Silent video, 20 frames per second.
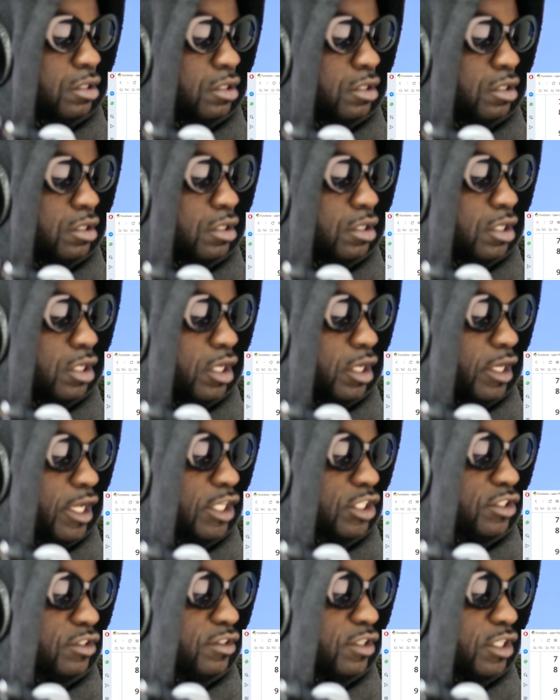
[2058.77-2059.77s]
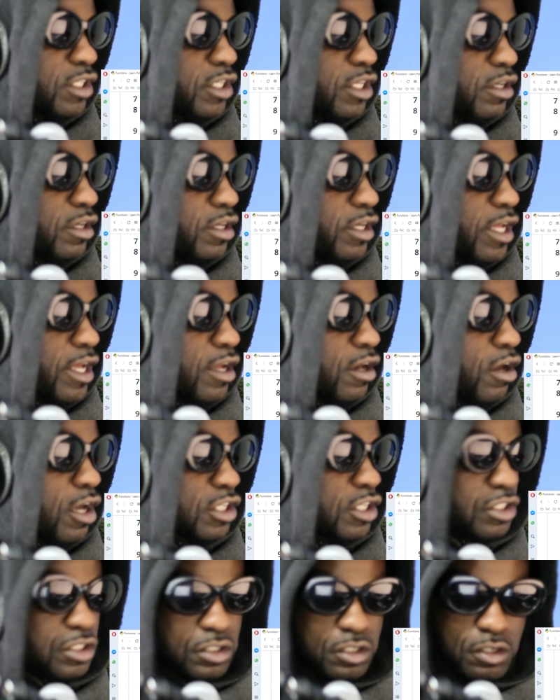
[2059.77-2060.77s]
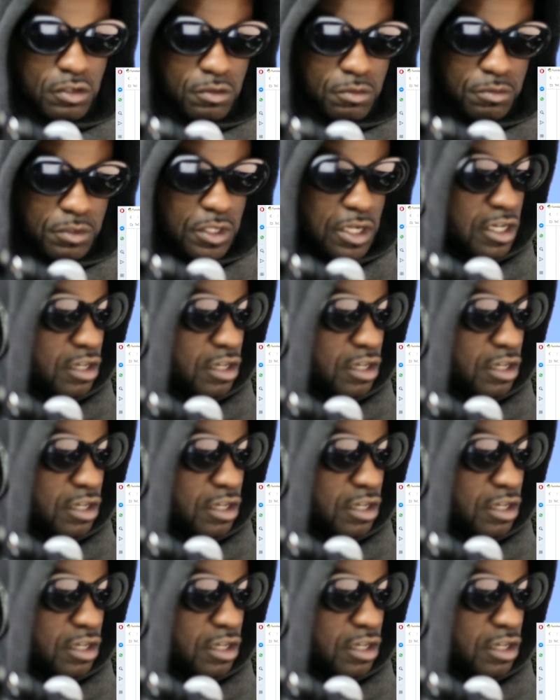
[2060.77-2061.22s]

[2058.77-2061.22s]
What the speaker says: And that should take care of that. Actually, no, I'm kind of messed